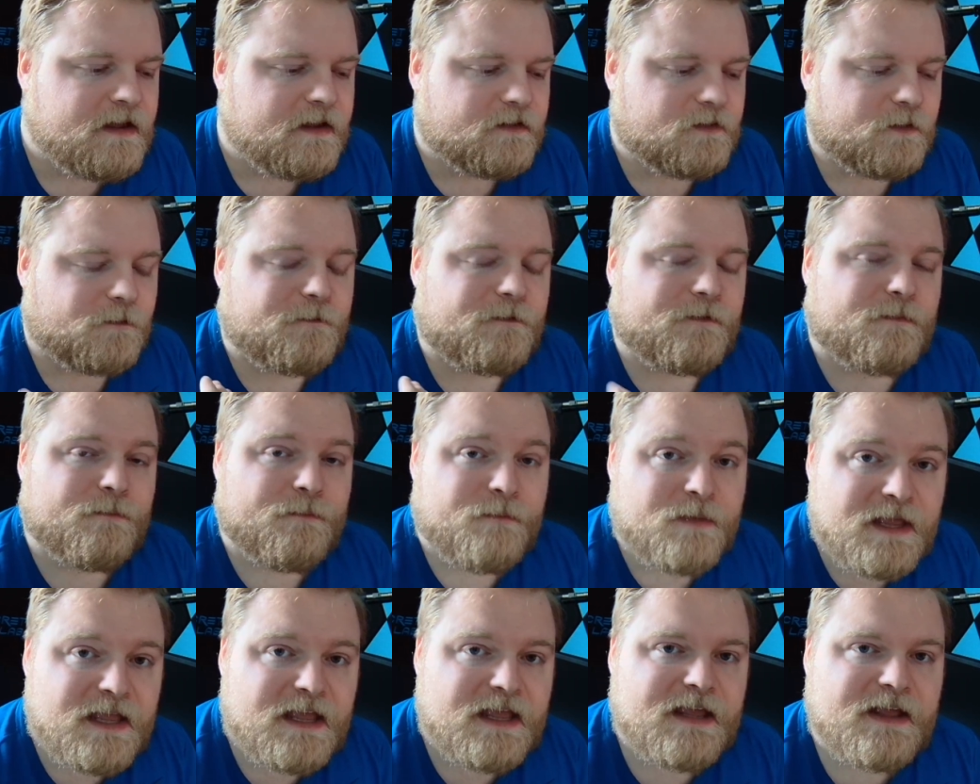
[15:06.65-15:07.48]
So for
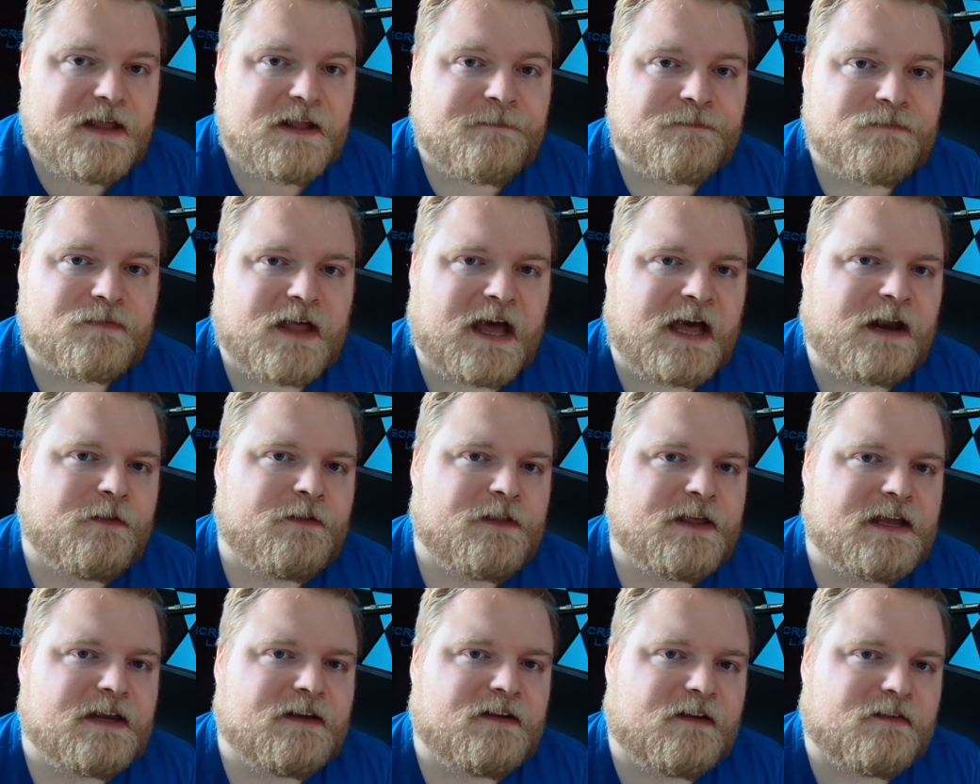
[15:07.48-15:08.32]
me, I don't
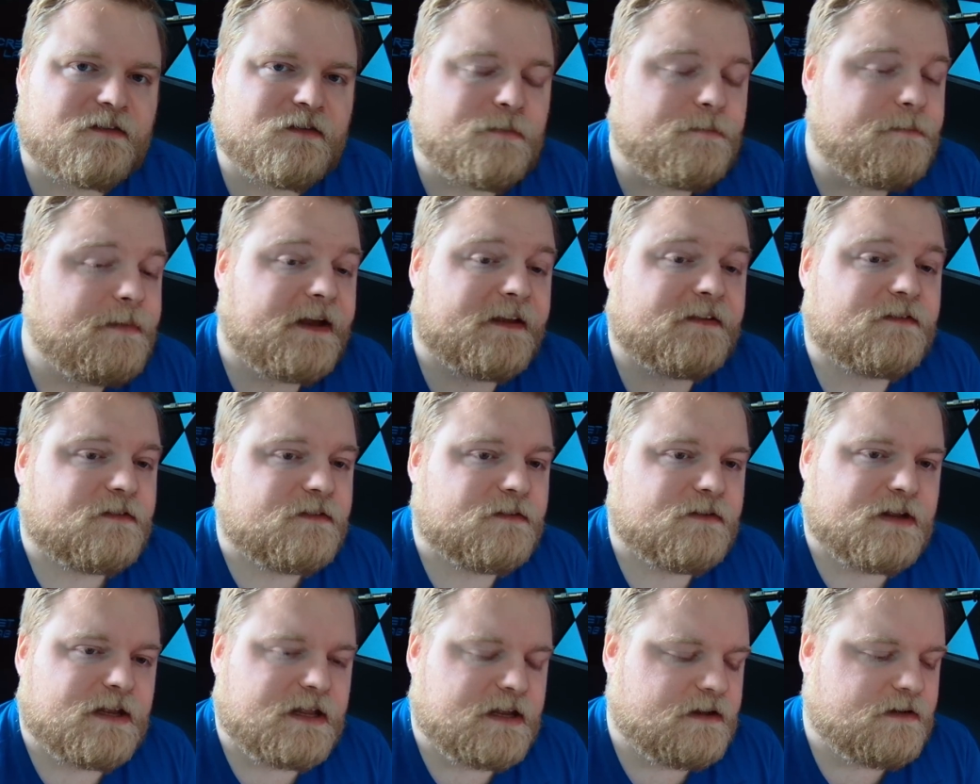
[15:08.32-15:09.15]
think it does the best
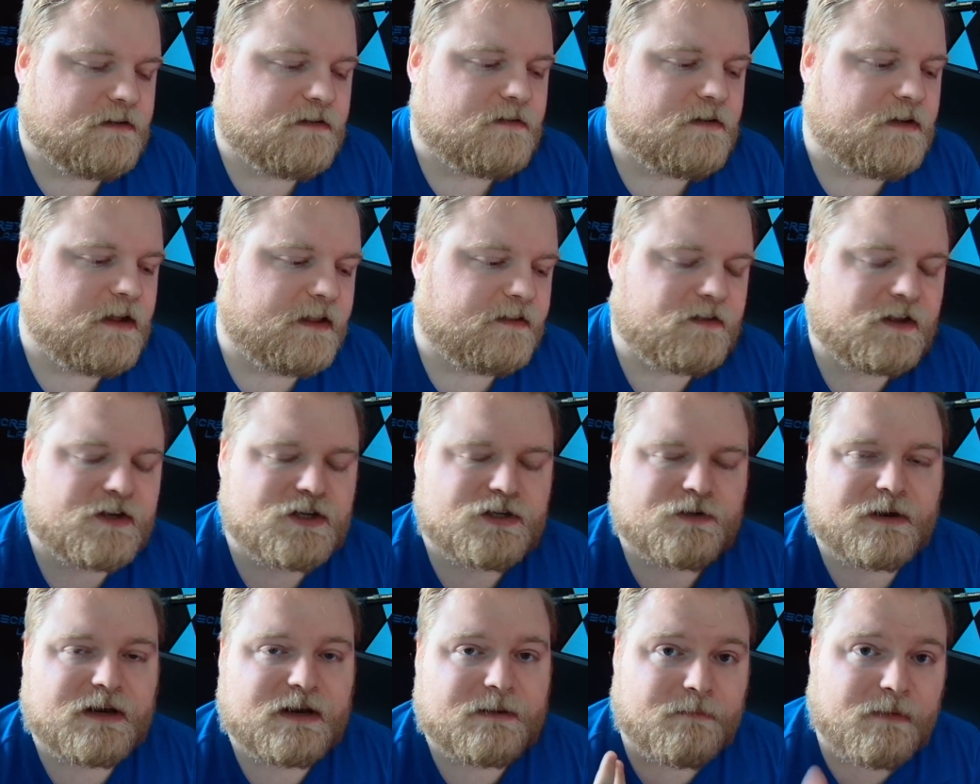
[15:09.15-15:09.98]
in
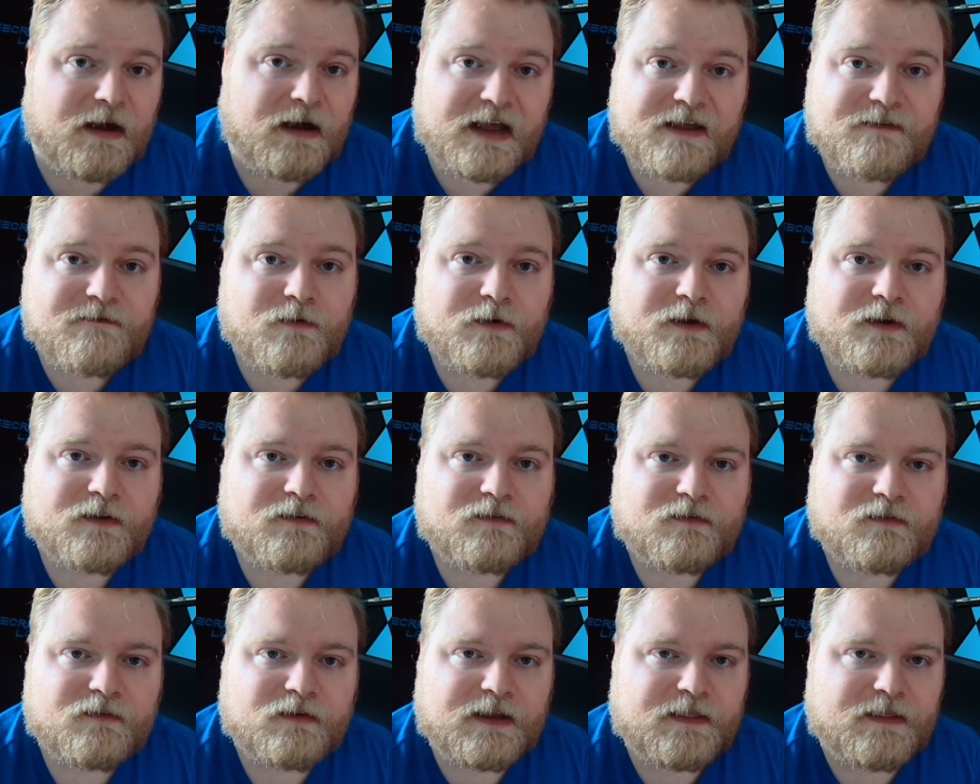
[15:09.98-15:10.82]
accentuating my
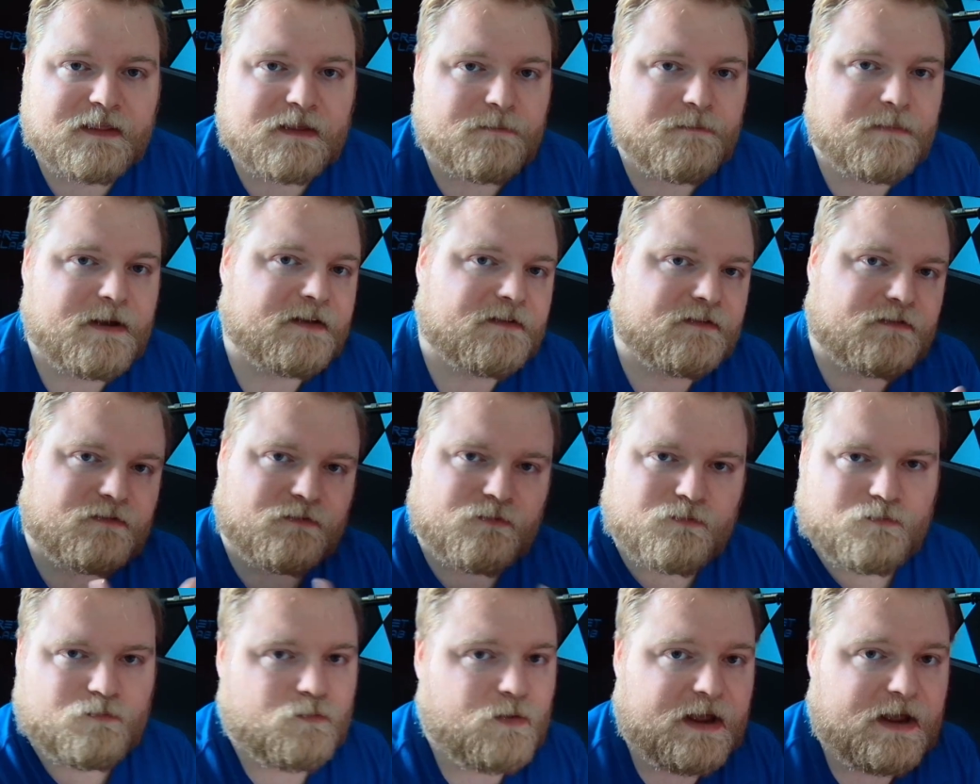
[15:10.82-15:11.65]
voice in the best
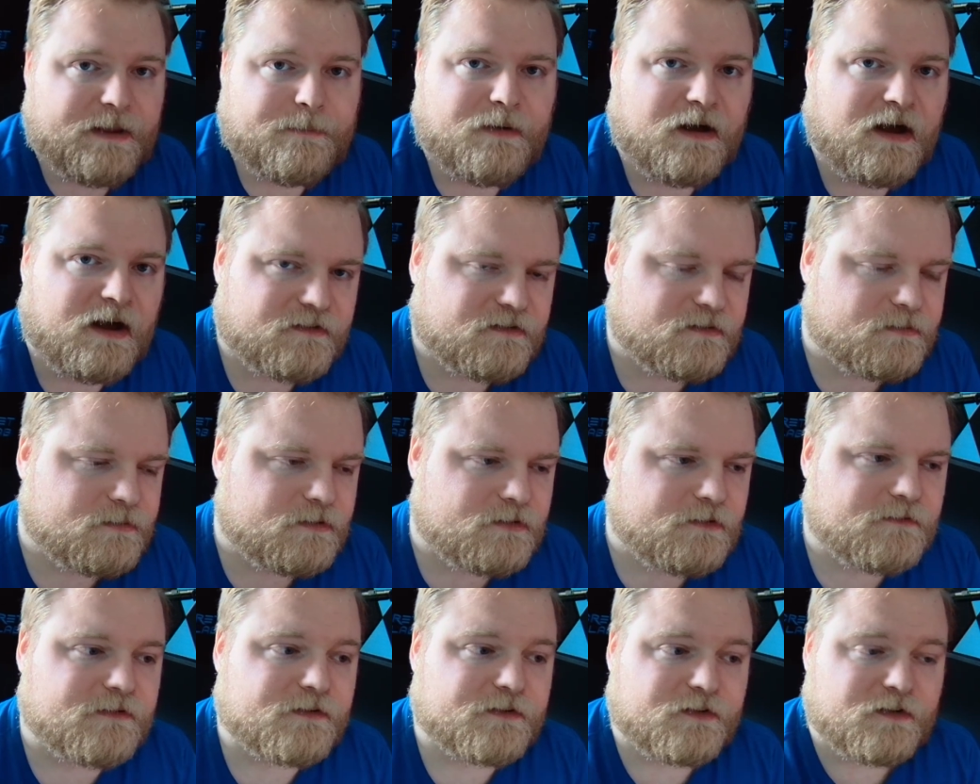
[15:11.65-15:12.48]
way
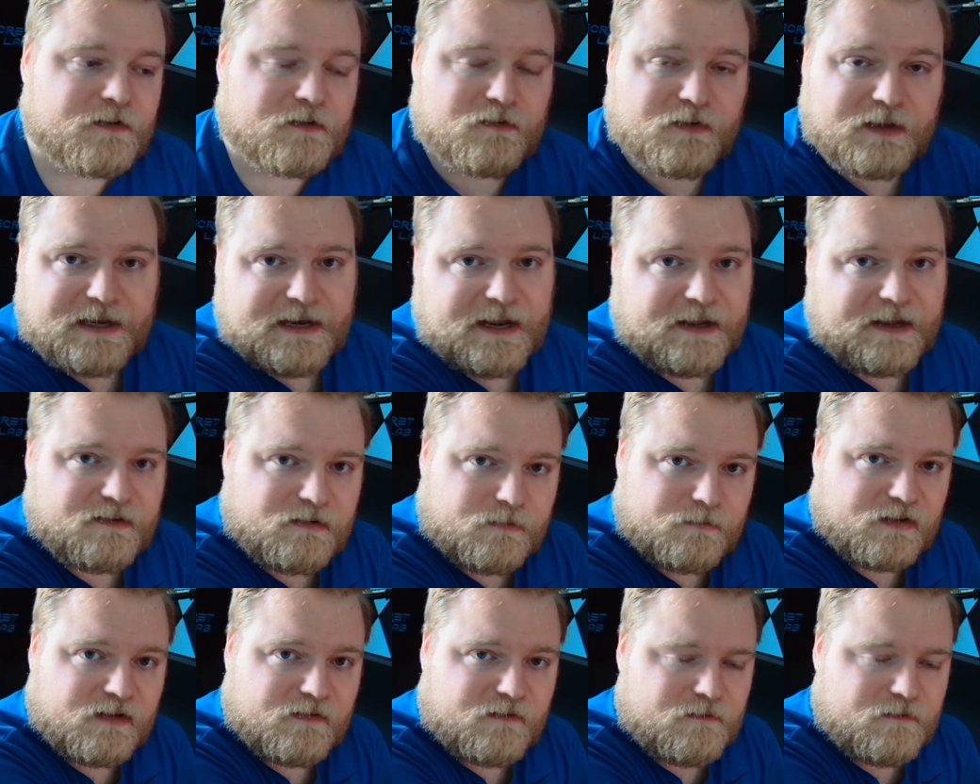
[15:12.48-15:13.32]
possible versus like an
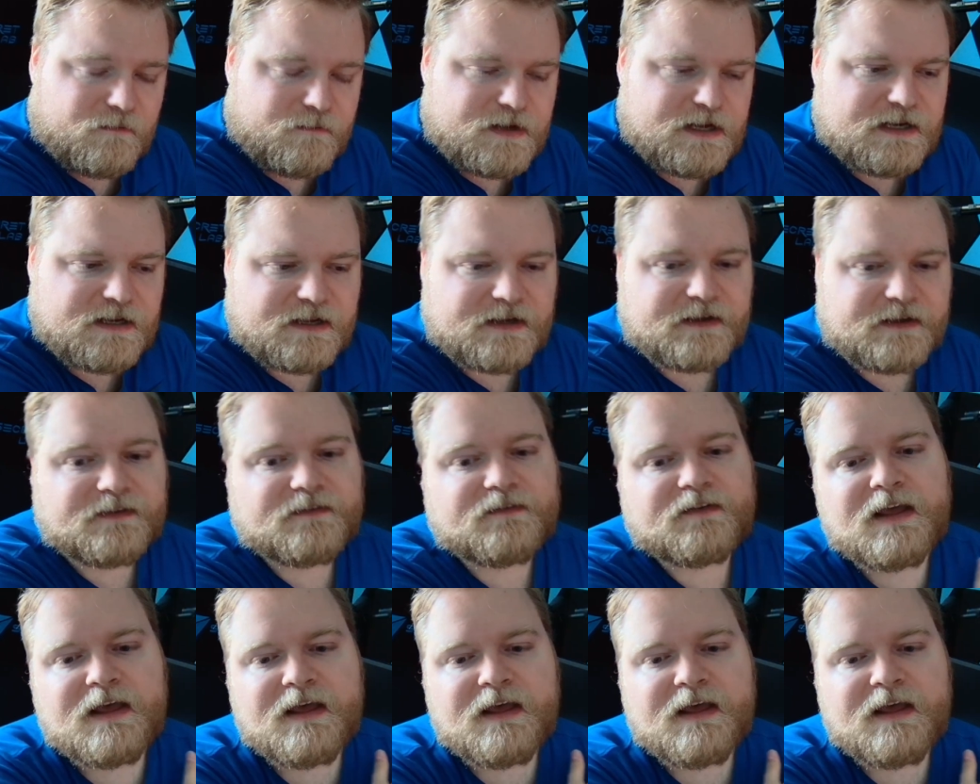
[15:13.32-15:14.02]
SM7B does.